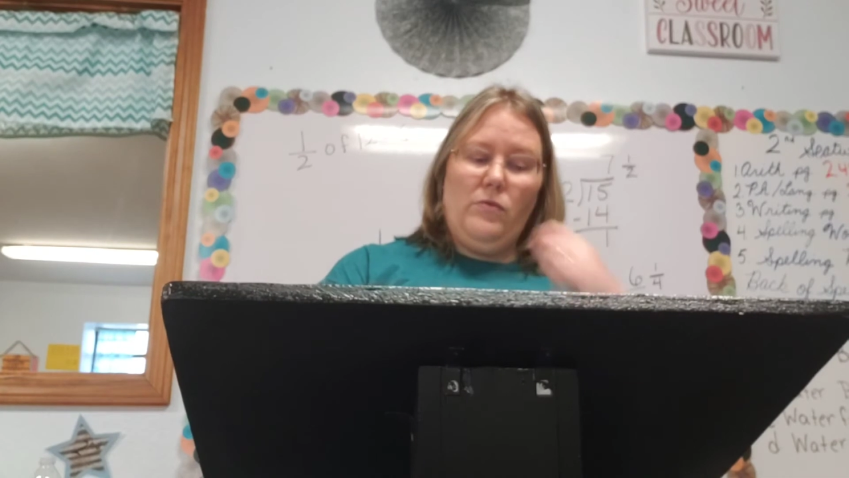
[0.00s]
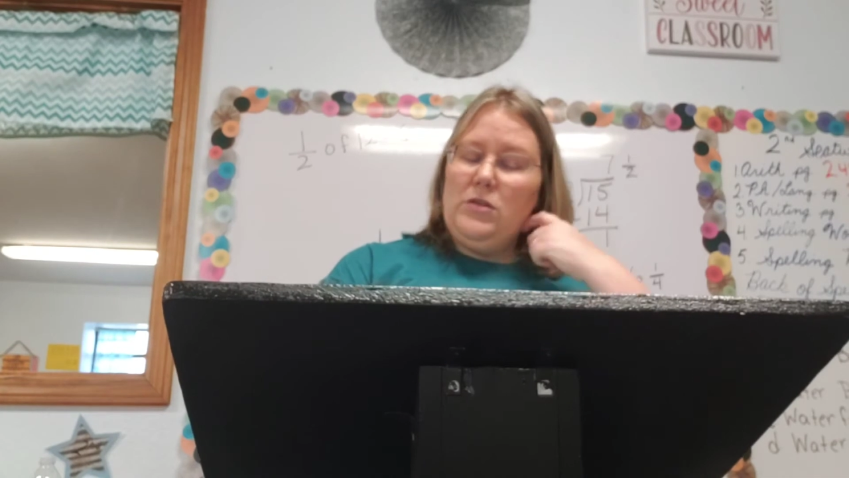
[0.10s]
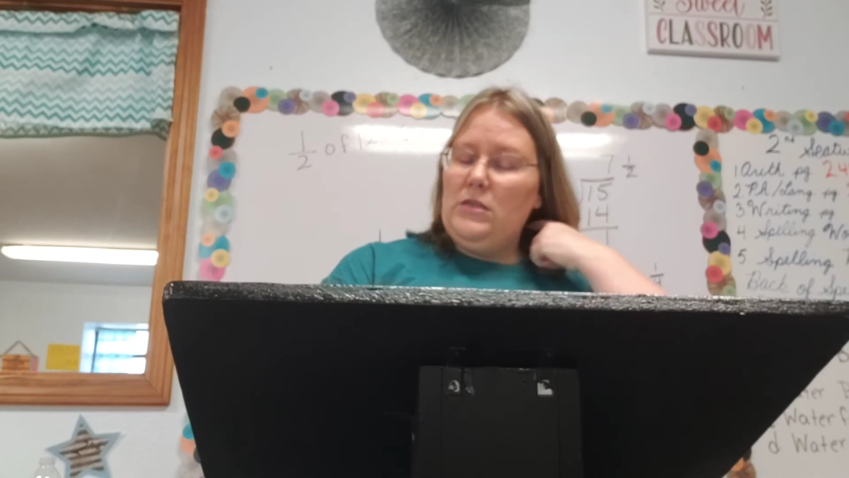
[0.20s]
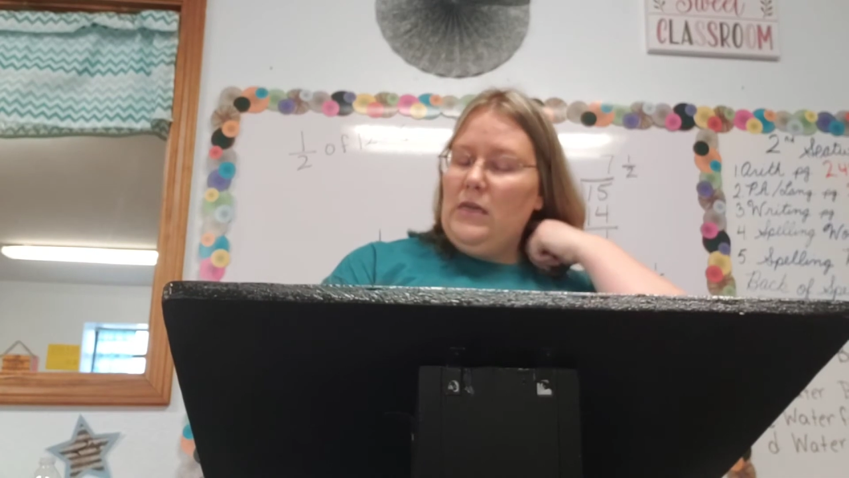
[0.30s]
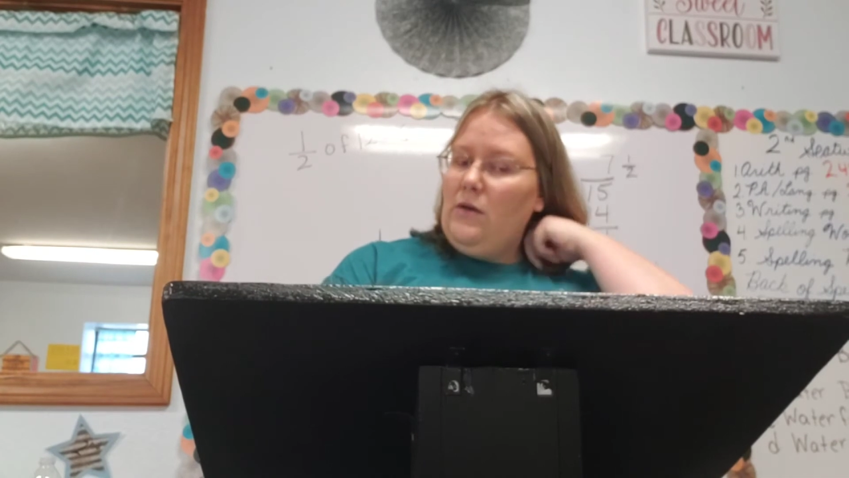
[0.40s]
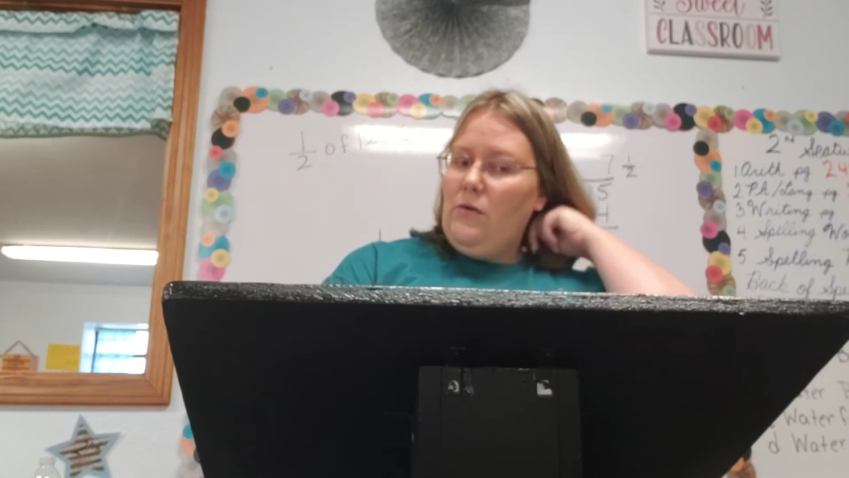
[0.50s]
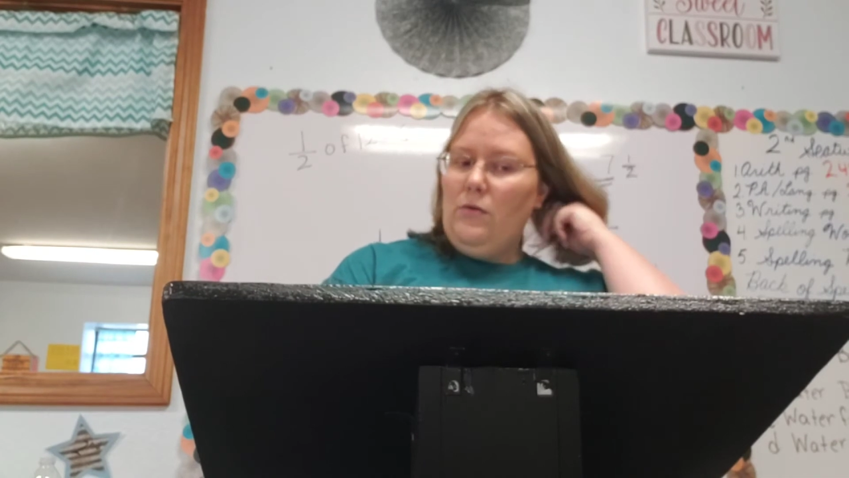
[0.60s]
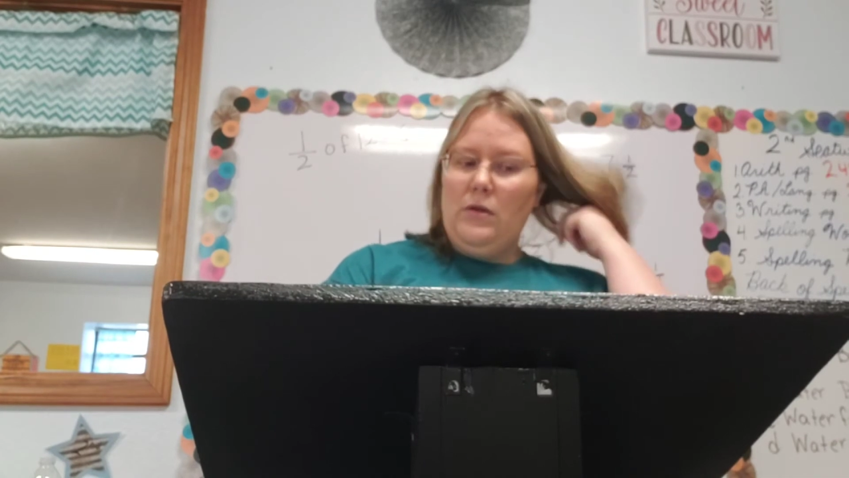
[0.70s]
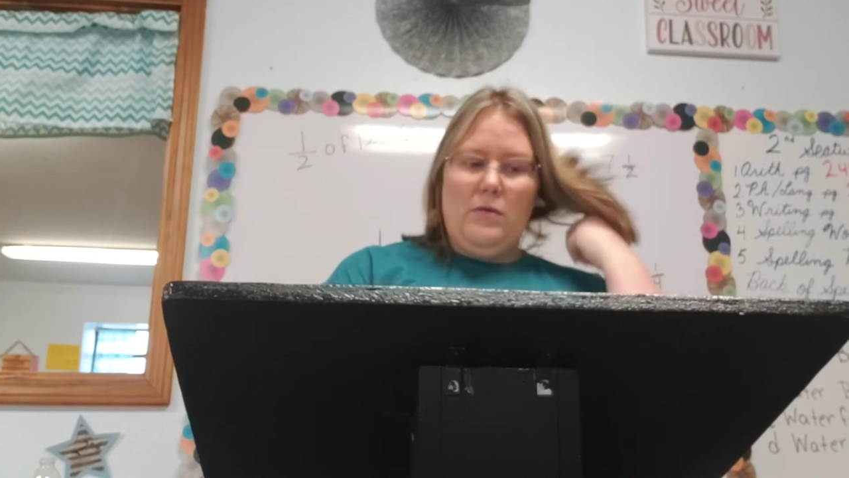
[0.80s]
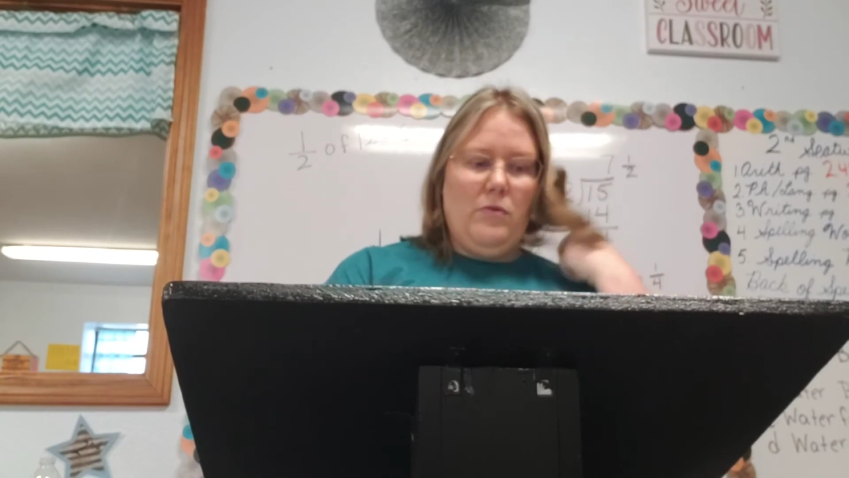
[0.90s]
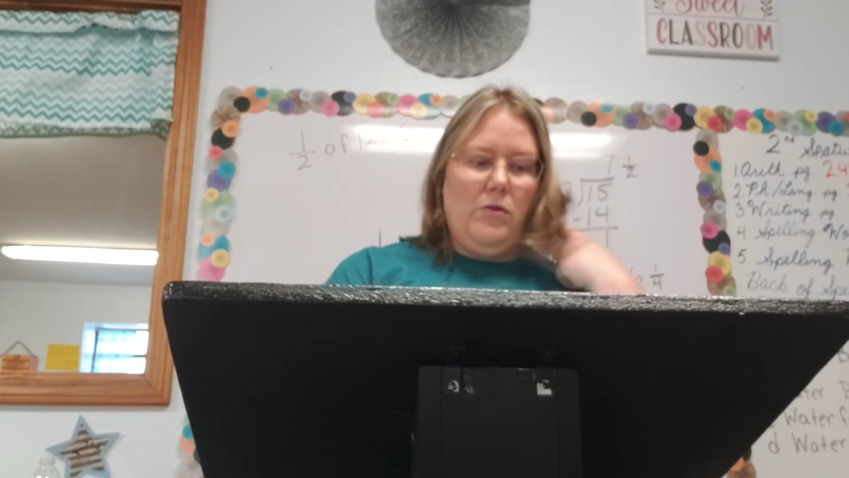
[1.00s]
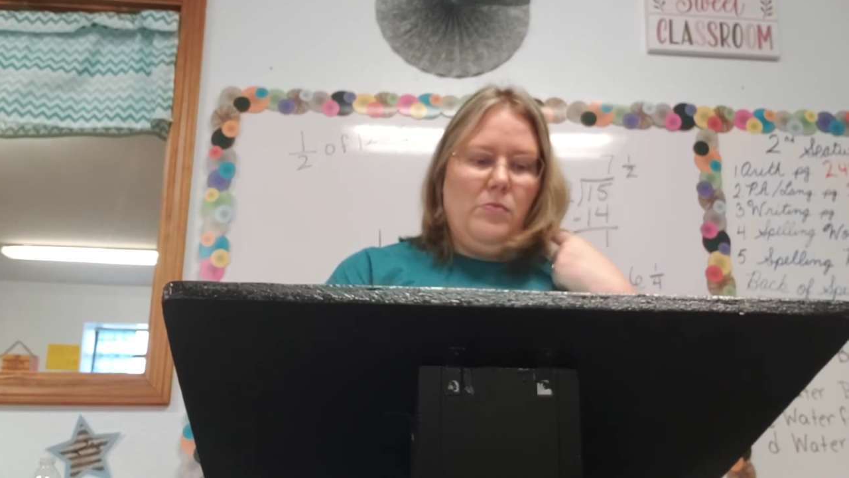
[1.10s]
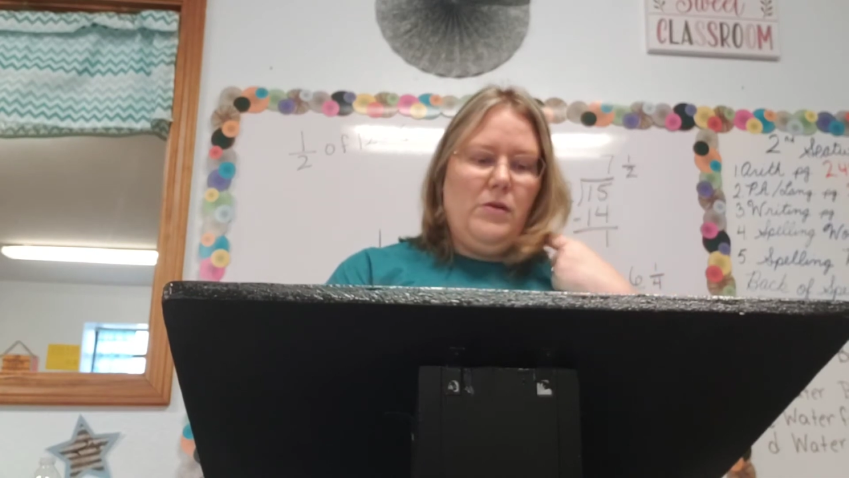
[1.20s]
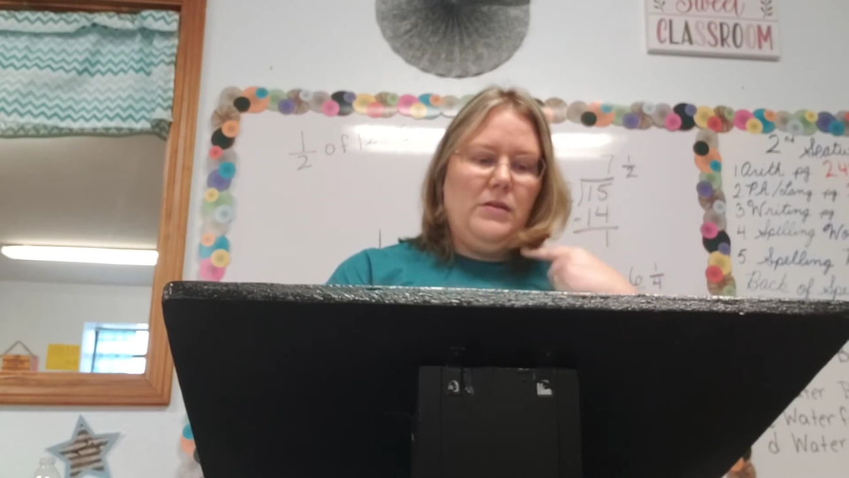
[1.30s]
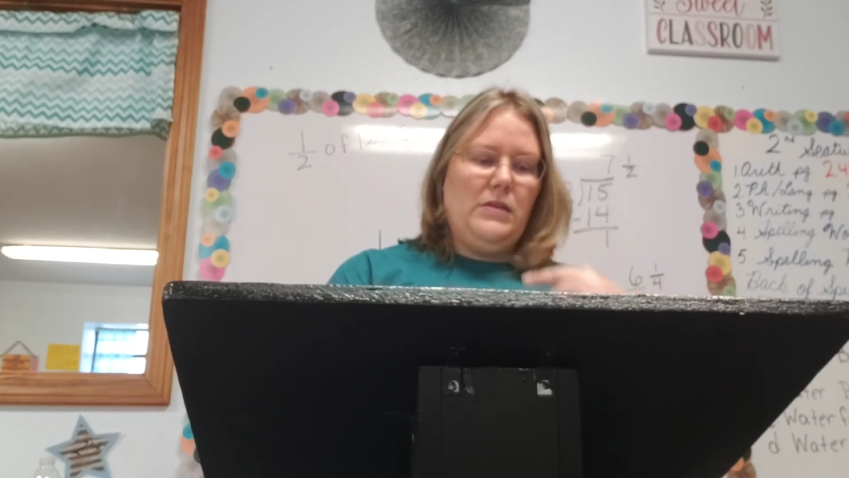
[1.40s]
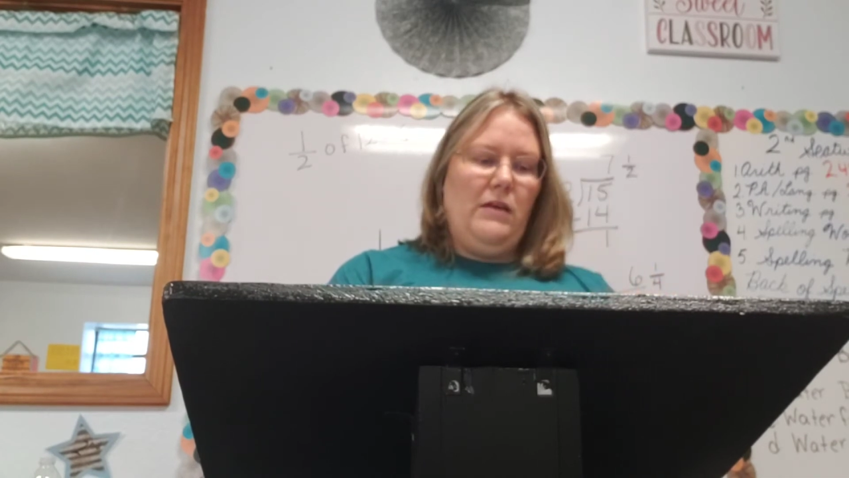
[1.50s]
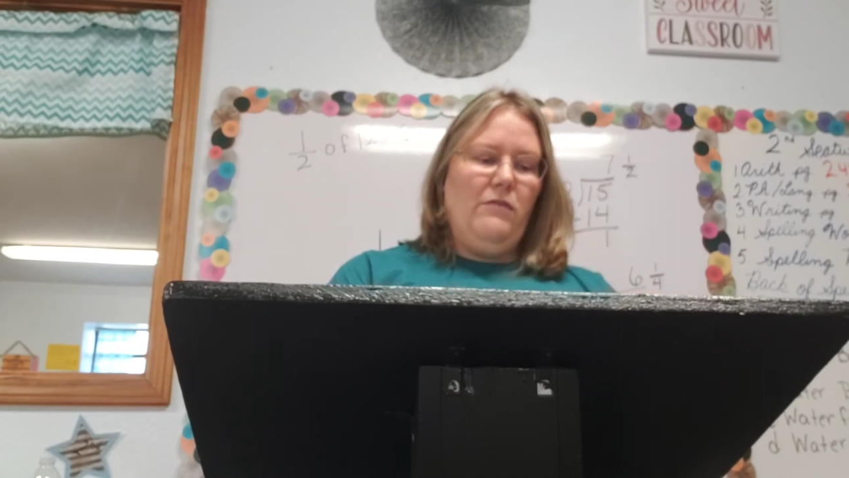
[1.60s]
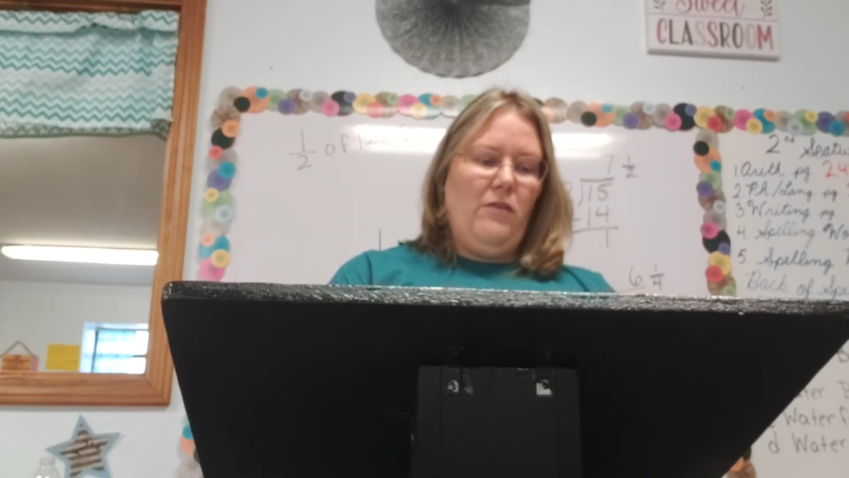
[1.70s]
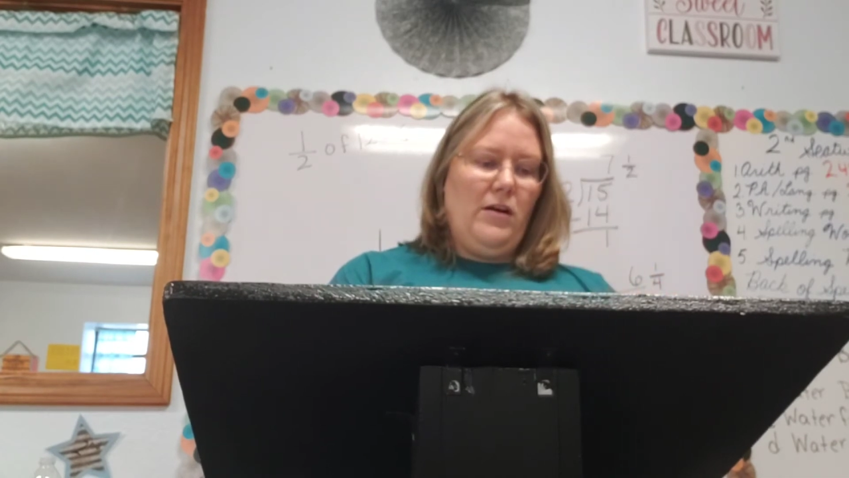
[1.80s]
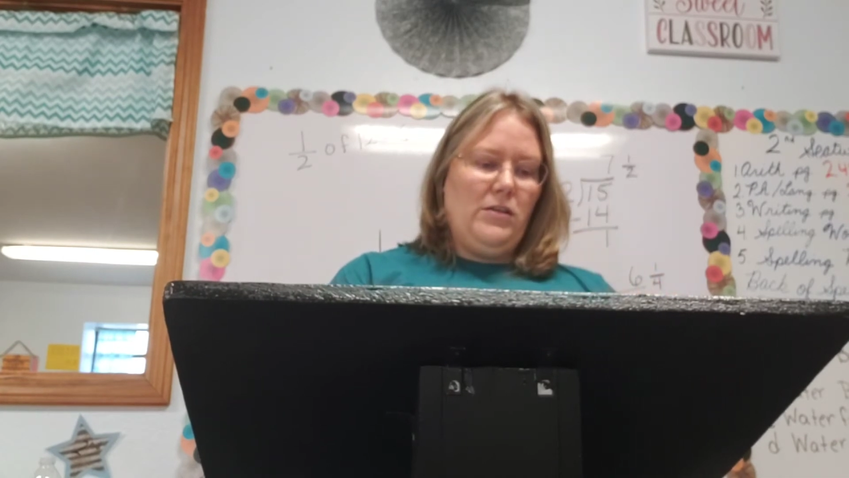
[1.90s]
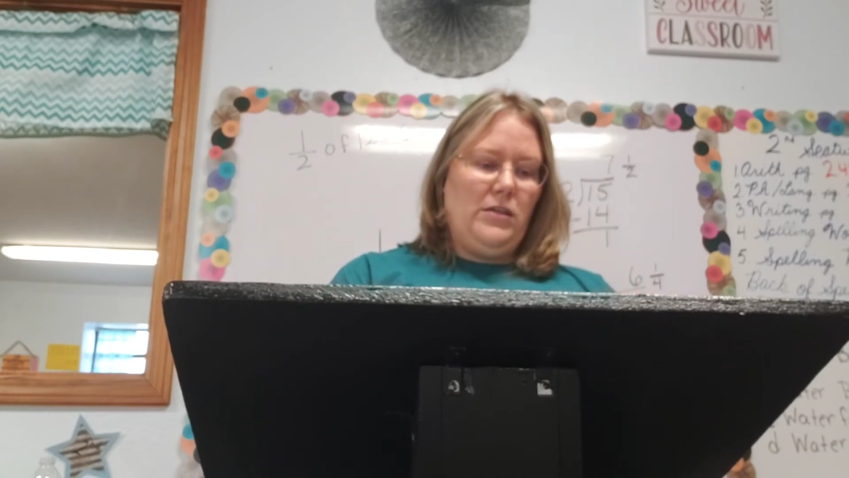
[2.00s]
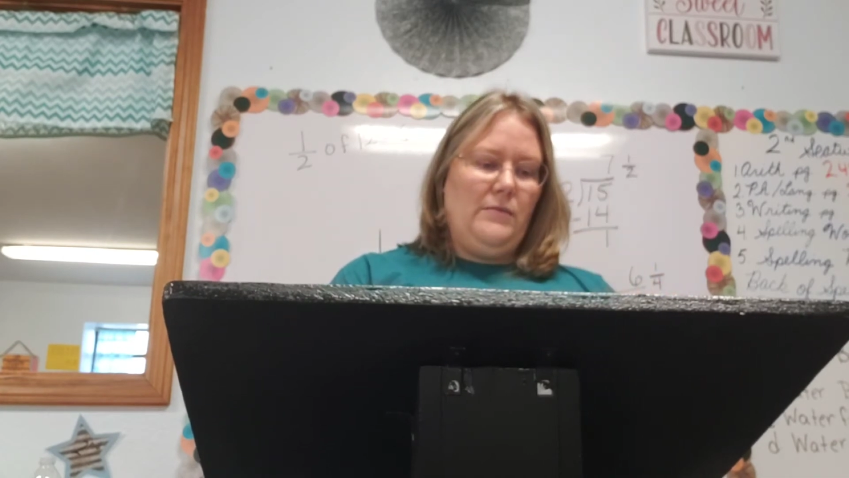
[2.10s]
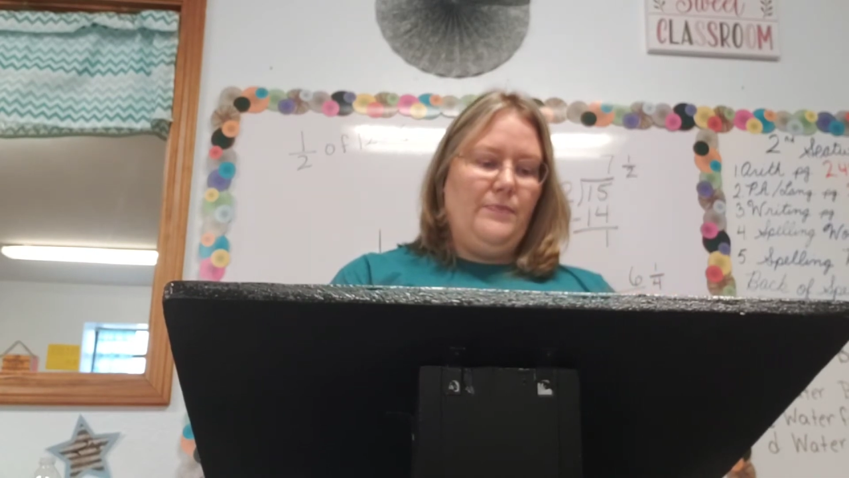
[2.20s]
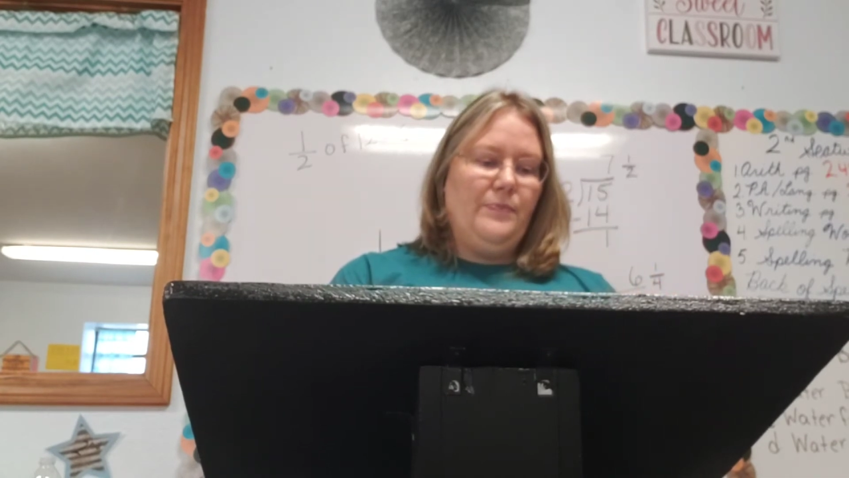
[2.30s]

which is a whole number plus a fraction.